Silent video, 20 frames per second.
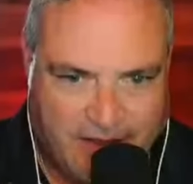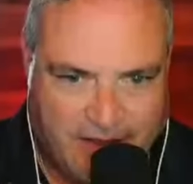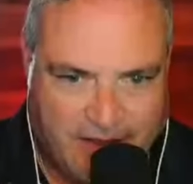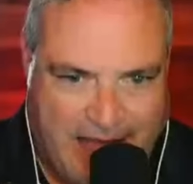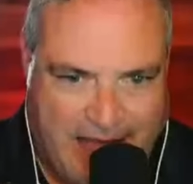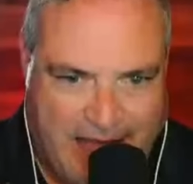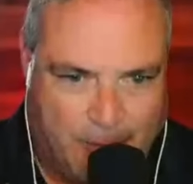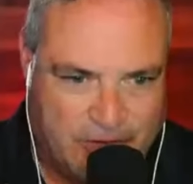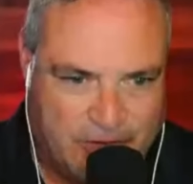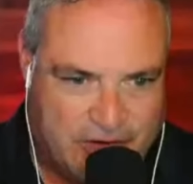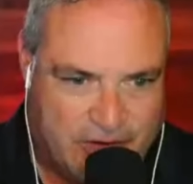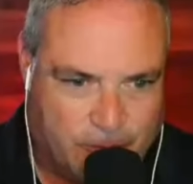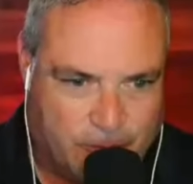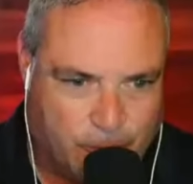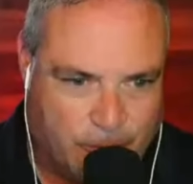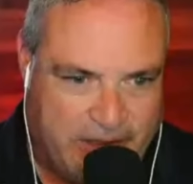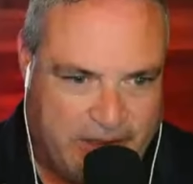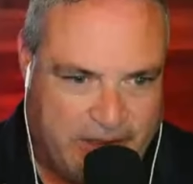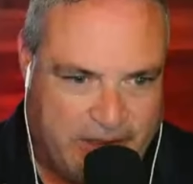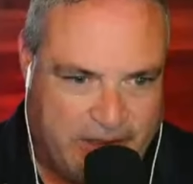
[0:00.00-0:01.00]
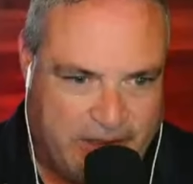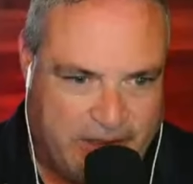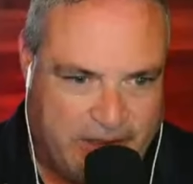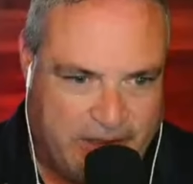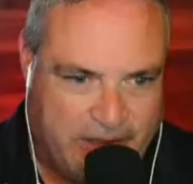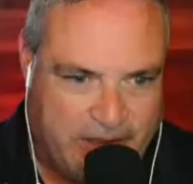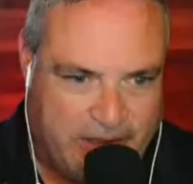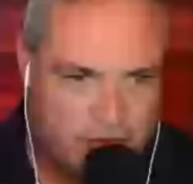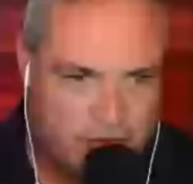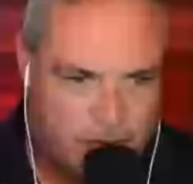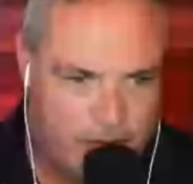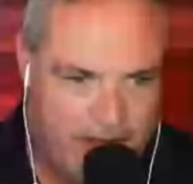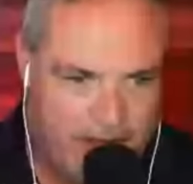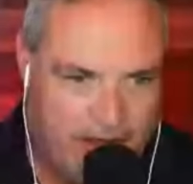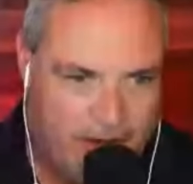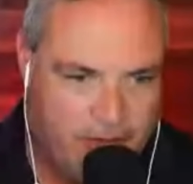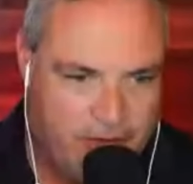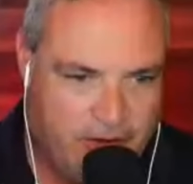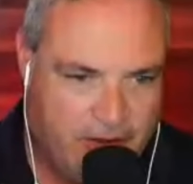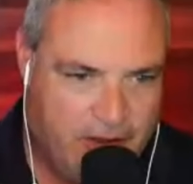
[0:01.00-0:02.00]
That was a reach in the first
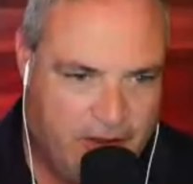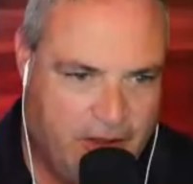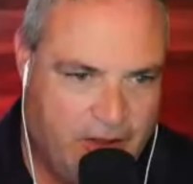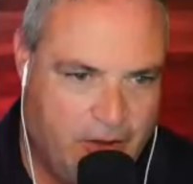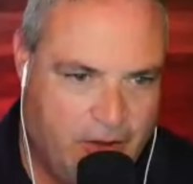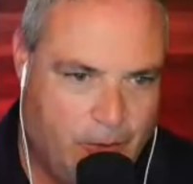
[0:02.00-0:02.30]
round.